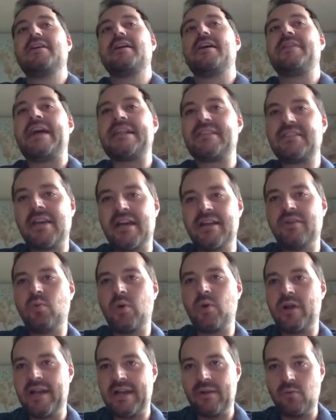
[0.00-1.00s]
That's kind of
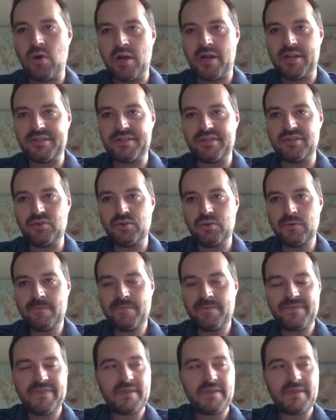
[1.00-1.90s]
what I wanted to do.